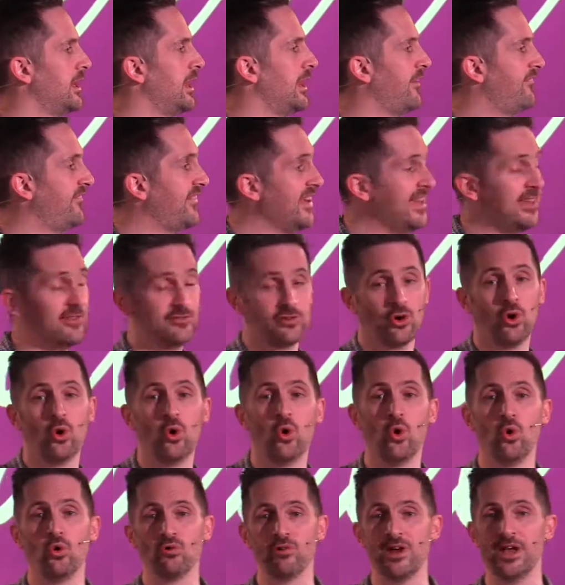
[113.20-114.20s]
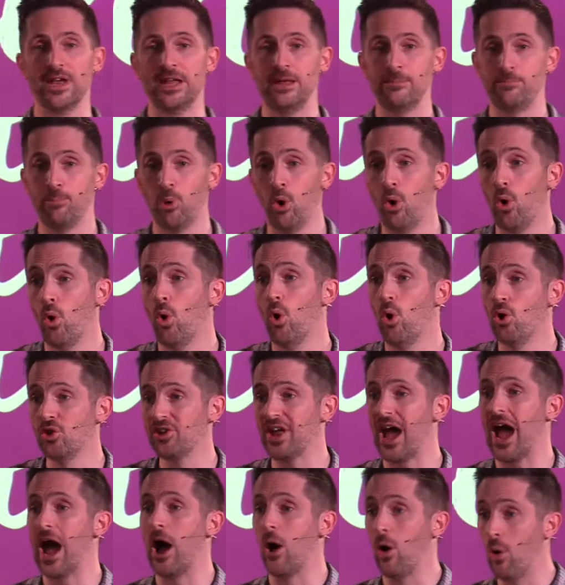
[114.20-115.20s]
If he's already
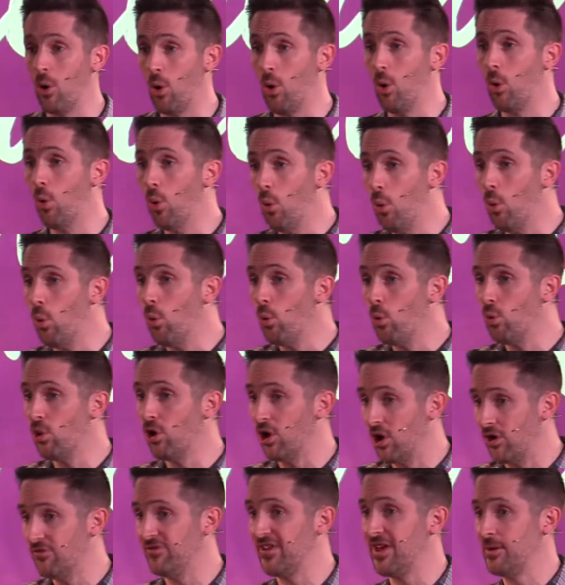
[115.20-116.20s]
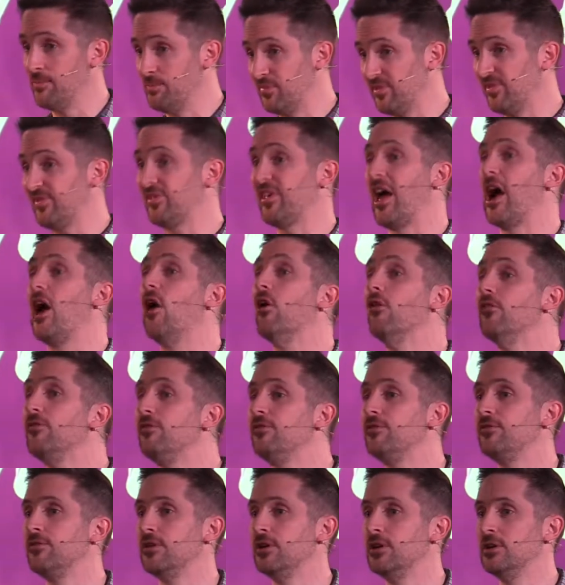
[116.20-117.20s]
poured out all of
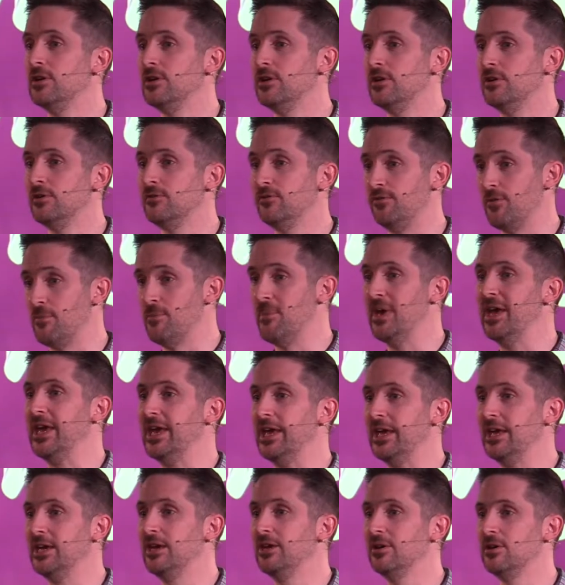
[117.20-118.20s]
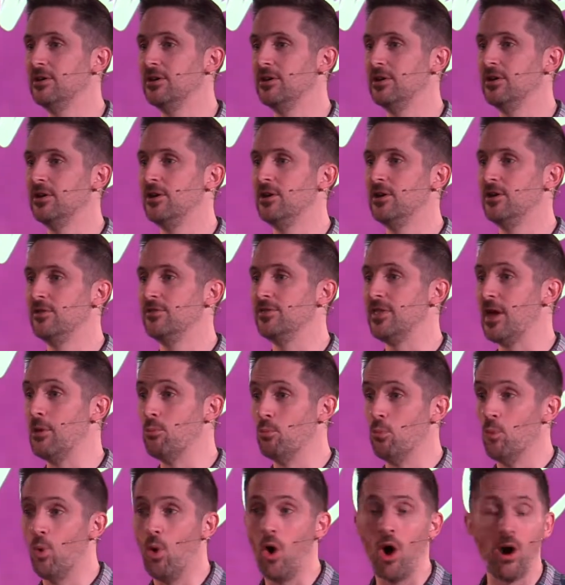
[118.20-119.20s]
himself for me,
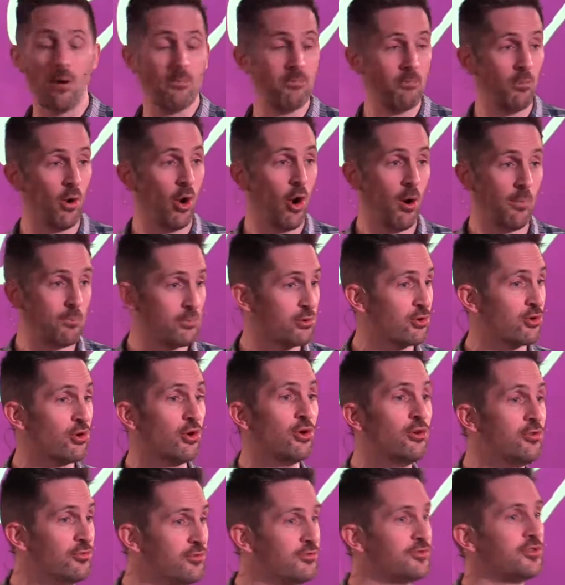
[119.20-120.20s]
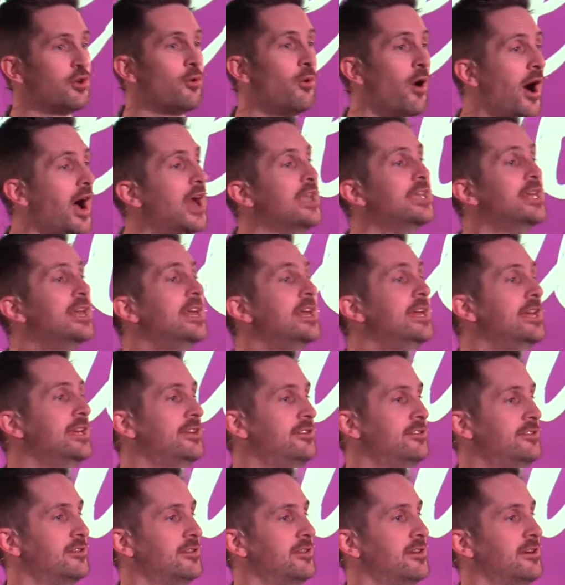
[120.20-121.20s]
then what more proof do I
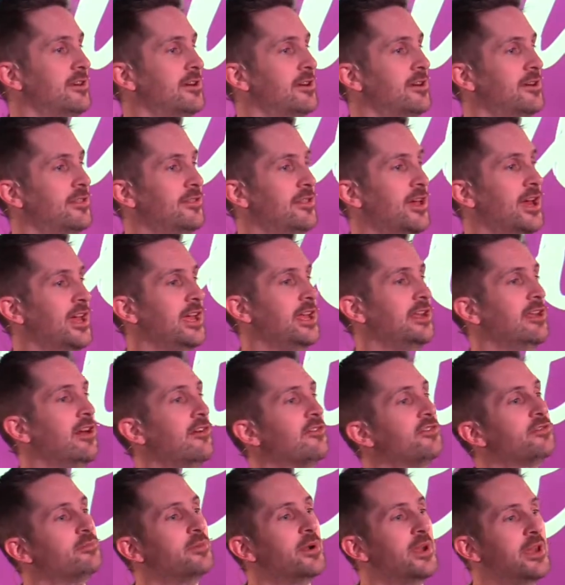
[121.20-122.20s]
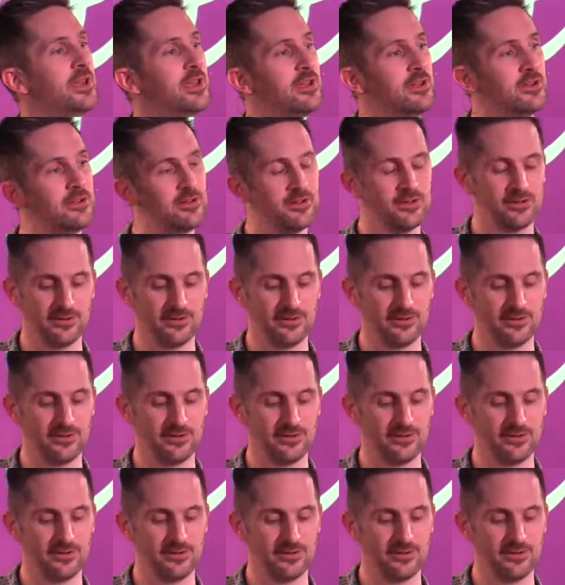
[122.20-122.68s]
need that he loves me?